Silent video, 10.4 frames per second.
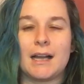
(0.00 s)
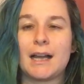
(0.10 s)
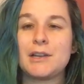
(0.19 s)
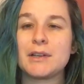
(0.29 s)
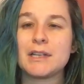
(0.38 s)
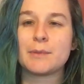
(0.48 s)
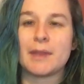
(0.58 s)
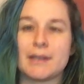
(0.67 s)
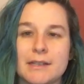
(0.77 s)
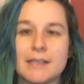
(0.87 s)
countries where
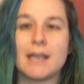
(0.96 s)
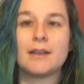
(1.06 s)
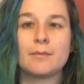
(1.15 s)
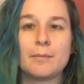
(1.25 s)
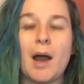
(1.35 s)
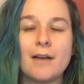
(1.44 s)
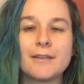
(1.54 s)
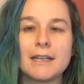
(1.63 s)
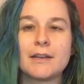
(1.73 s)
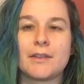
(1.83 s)
there's
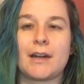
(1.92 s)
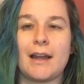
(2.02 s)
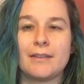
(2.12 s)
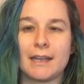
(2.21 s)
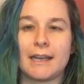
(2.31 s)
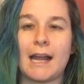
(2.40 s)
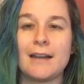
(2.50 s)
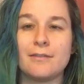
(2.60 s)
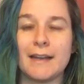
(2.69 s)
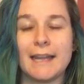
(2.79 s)
poverty or they're having
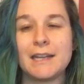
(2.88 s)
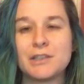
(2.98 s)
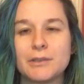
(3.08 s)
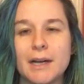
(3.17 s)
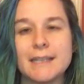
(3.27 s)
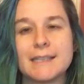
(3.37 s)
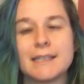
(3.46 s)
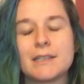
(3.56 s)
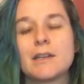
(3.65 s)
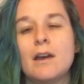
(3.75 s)
kind of financial
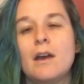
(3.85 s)
crisis